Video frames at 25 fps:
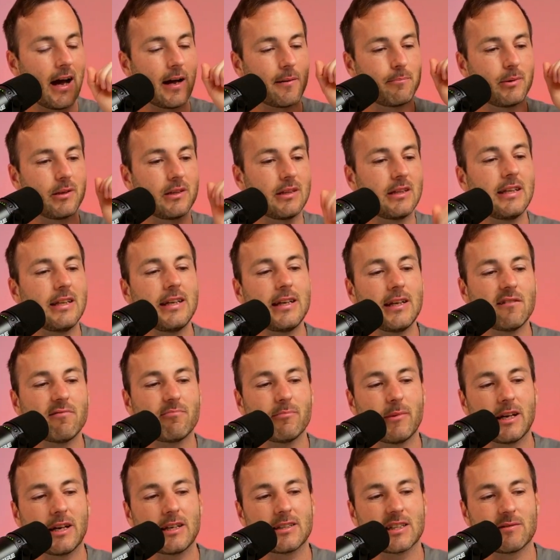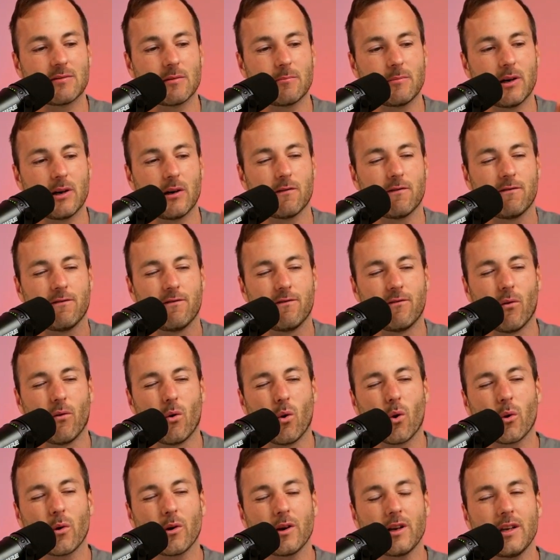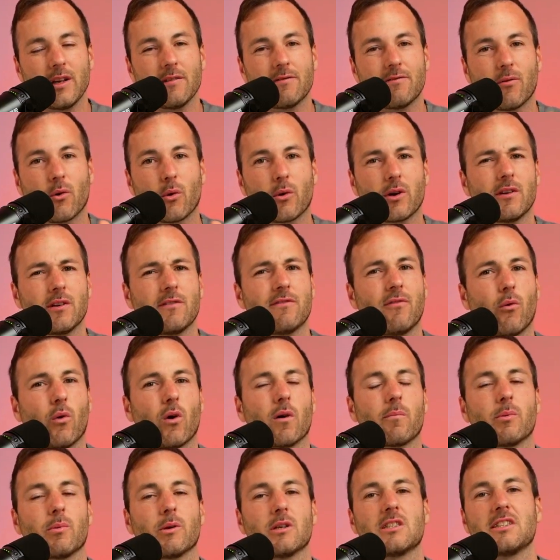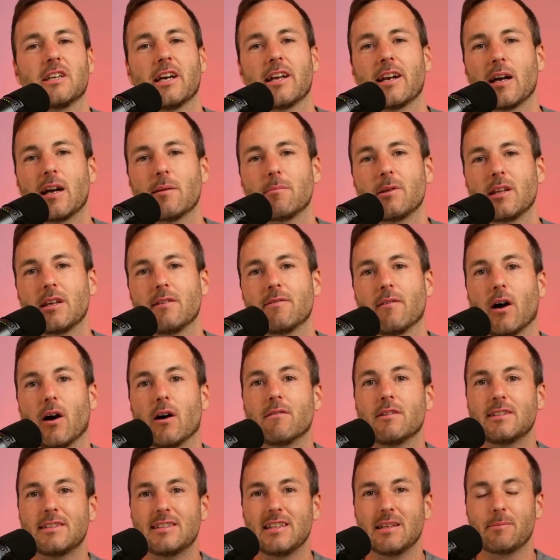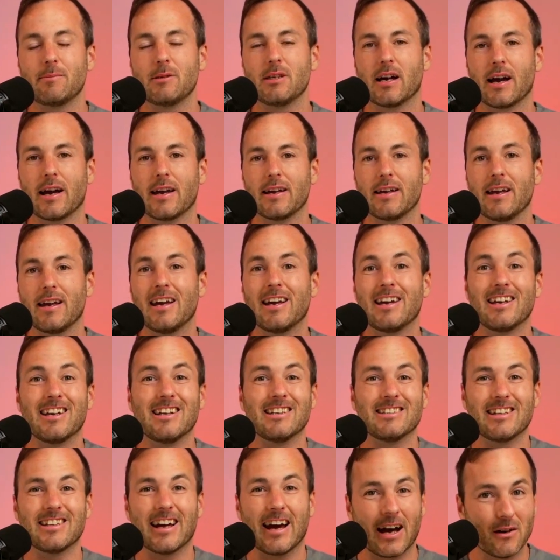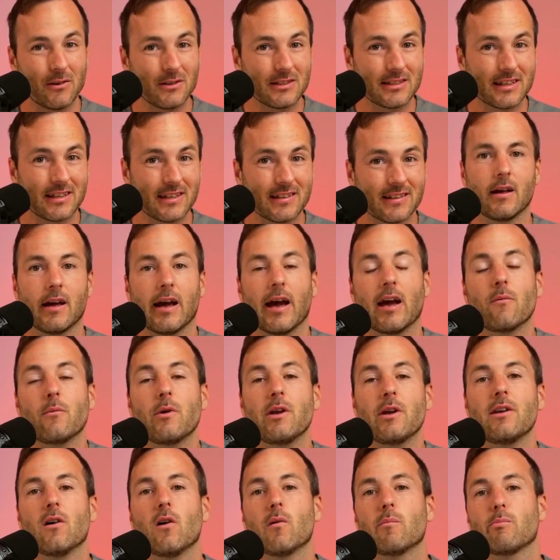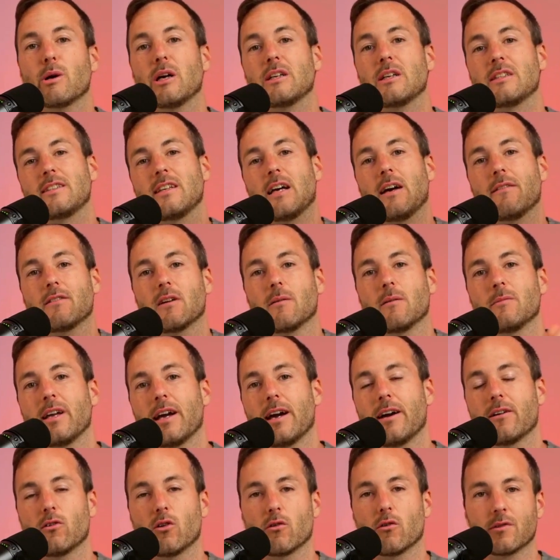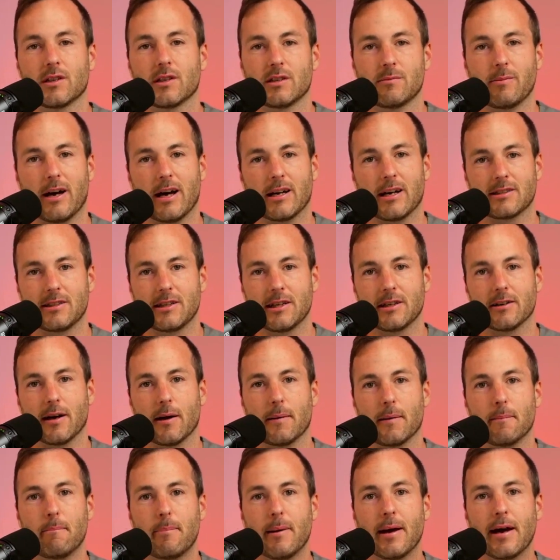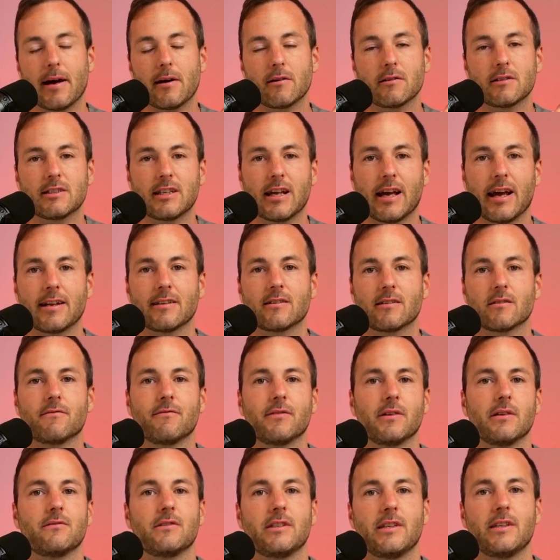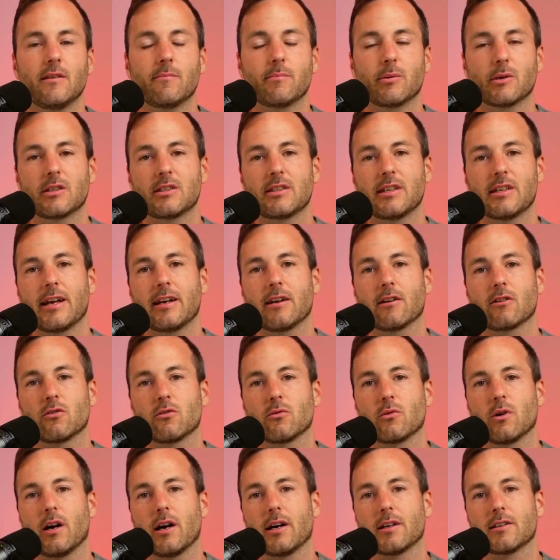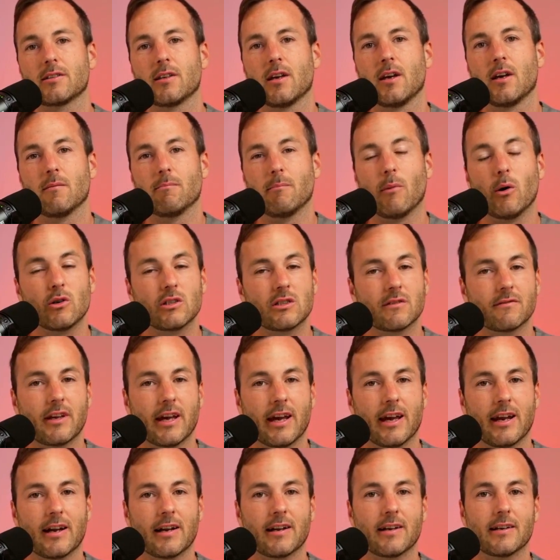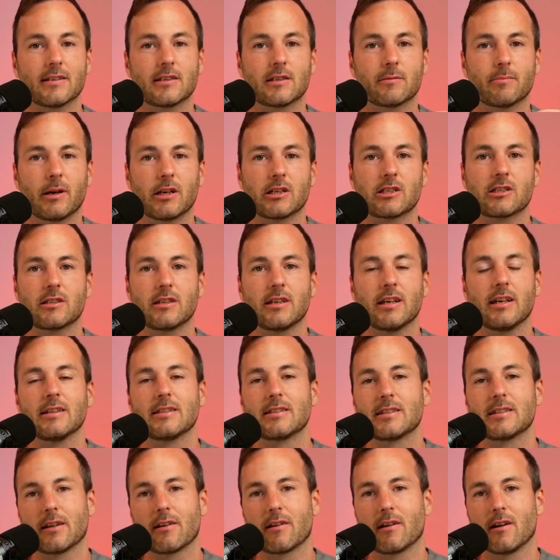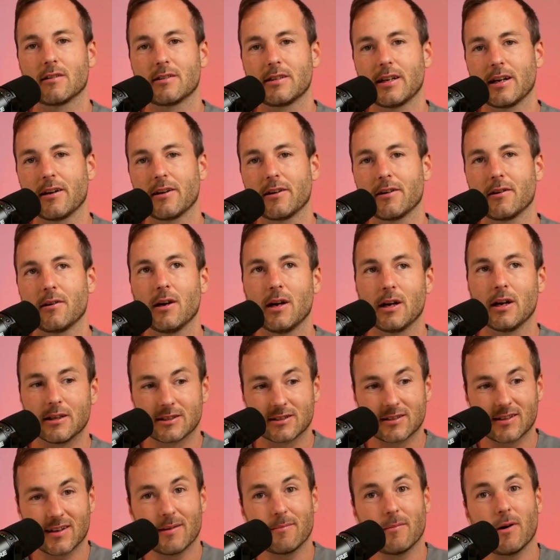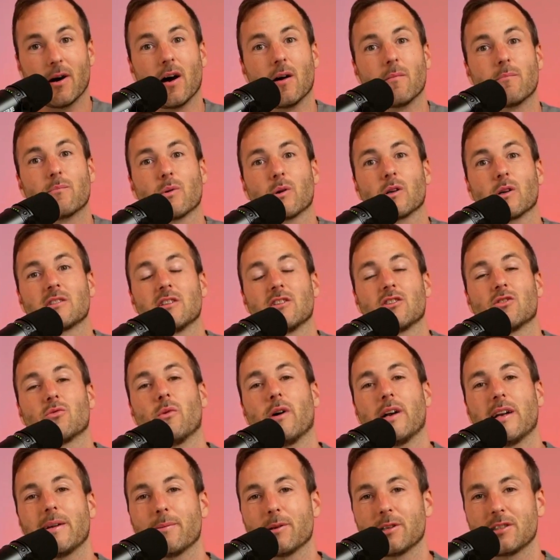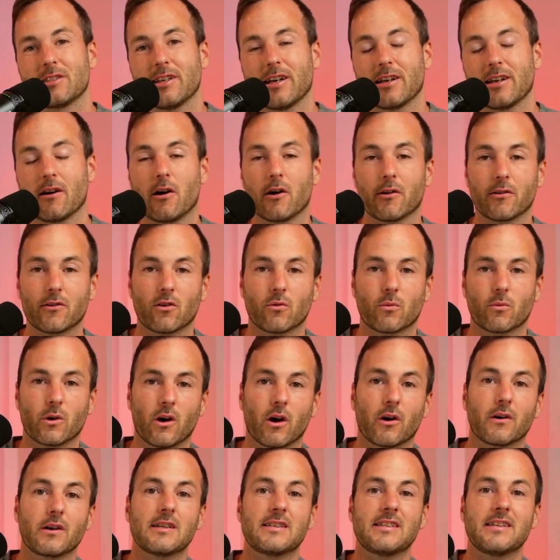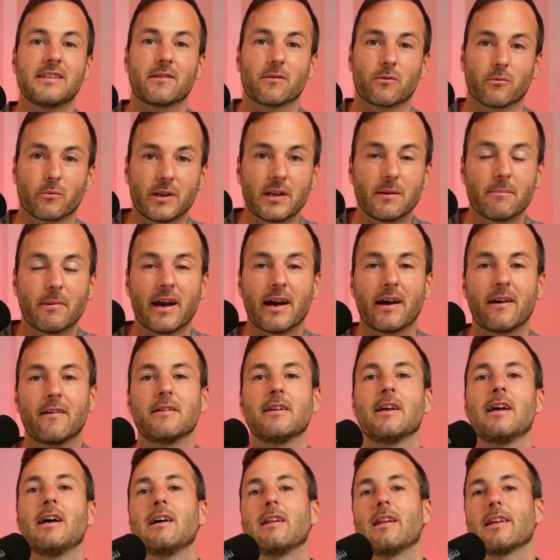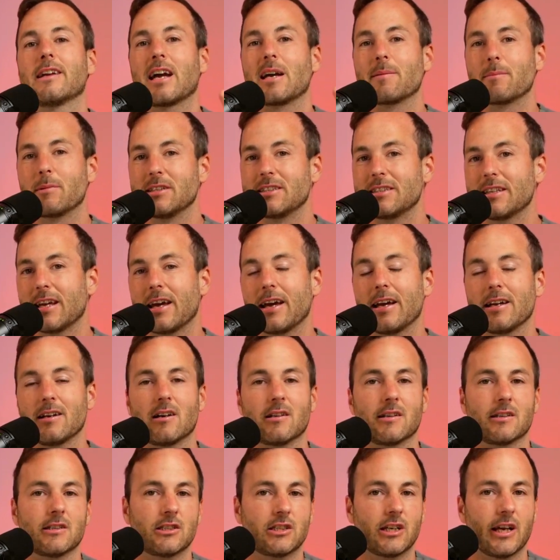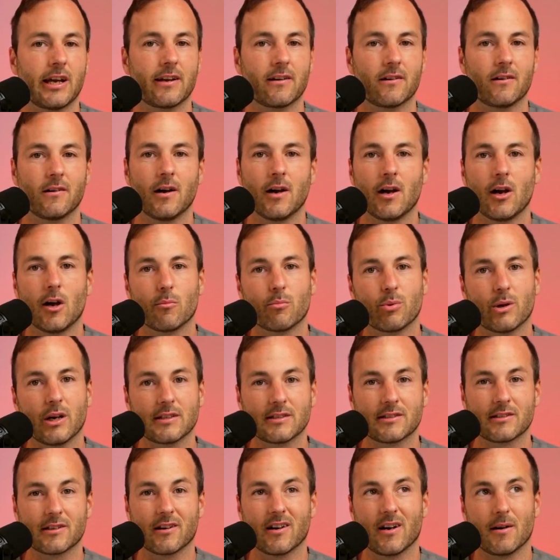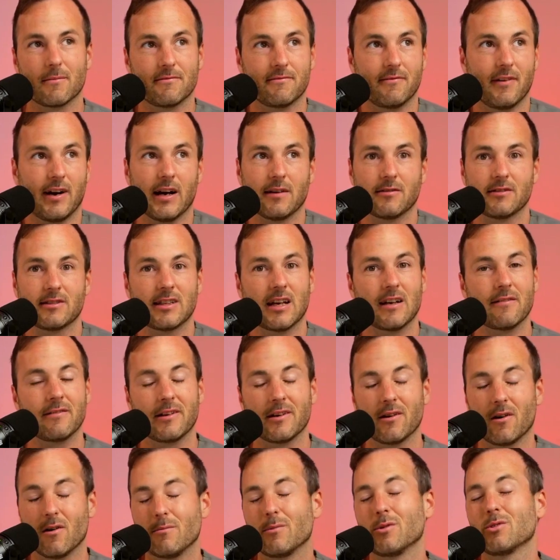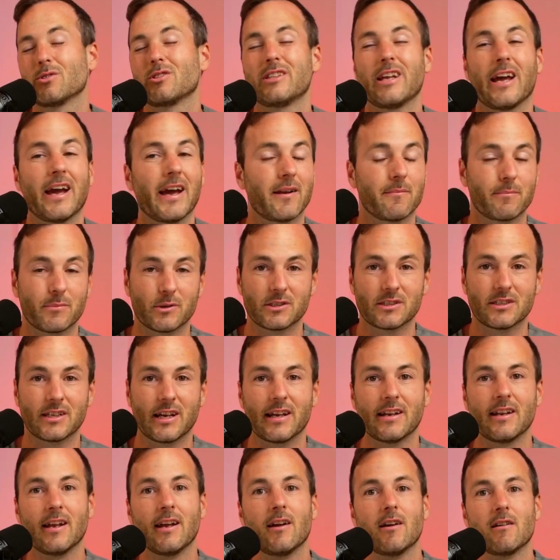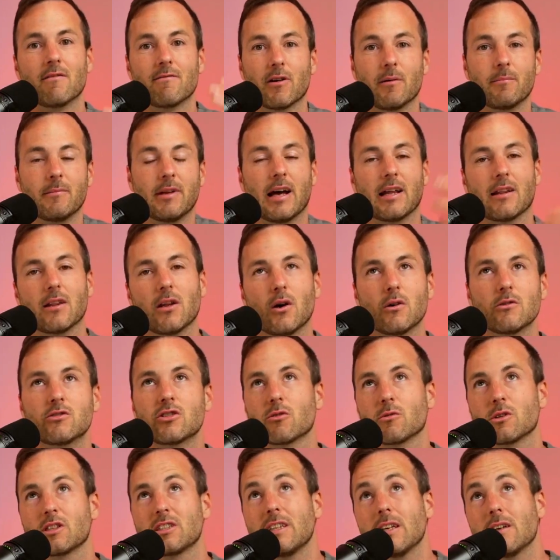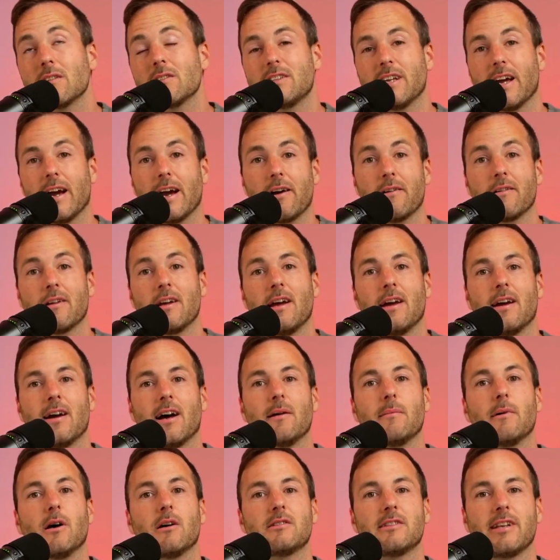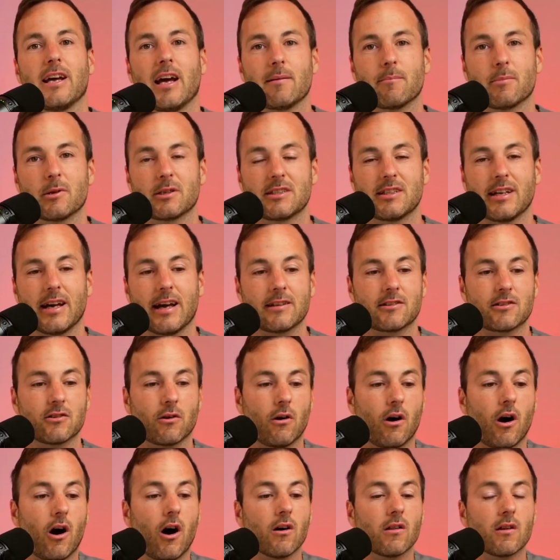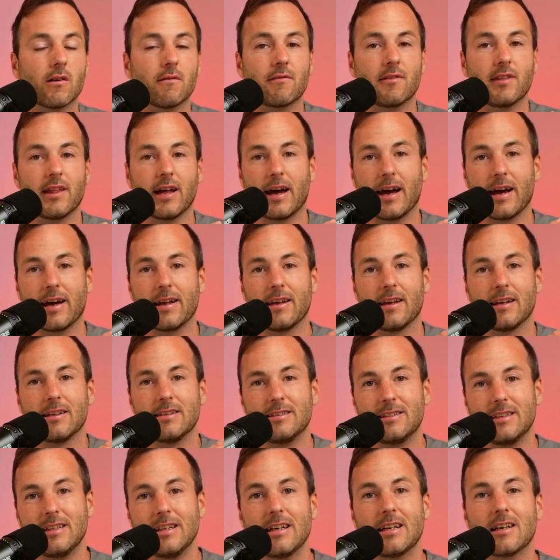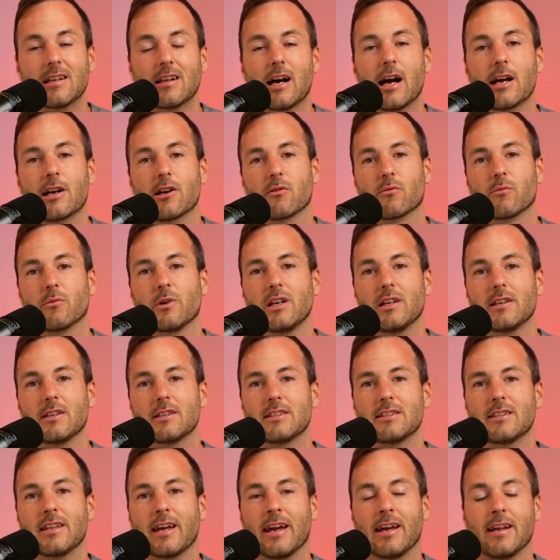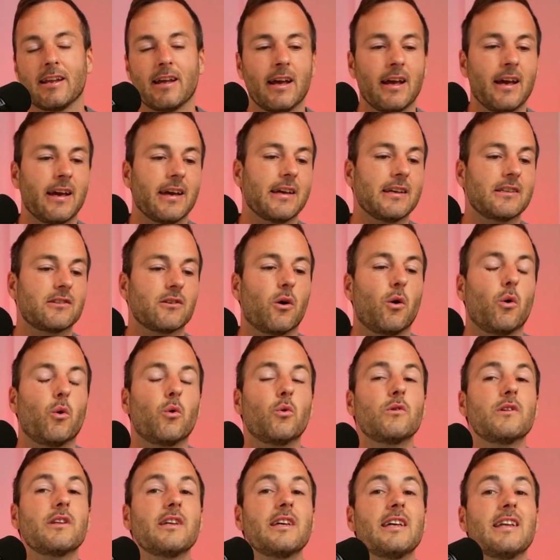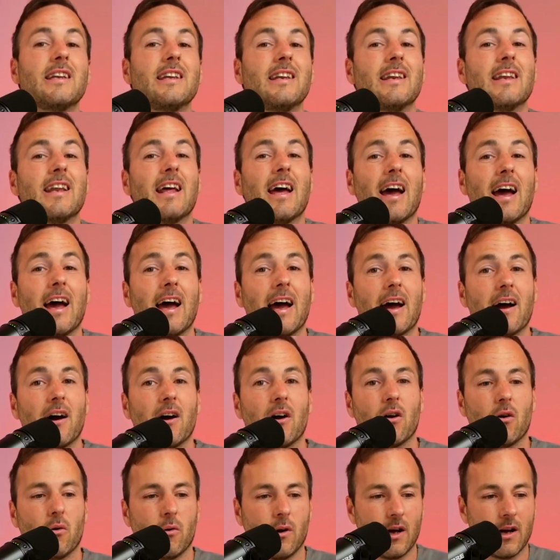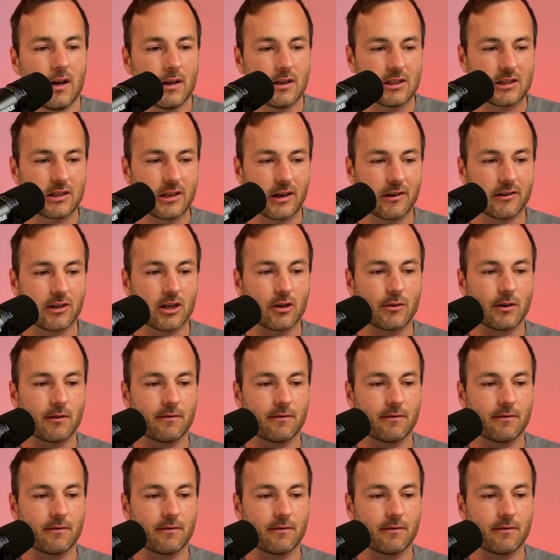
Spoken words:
I believe, makes up about 44%, I believe, of the CPI is housing. And we know prices have come down over this past year, about 10 to 15% across most of Canada, especially in Southern Ontario, some upwards to 20%, although we're already seeing the rebound. Like I've been saying on this channel, prices are up 5, 7, almost 10% from that low. So we're still down about 10%. So all of that decline in real estate is only now starting to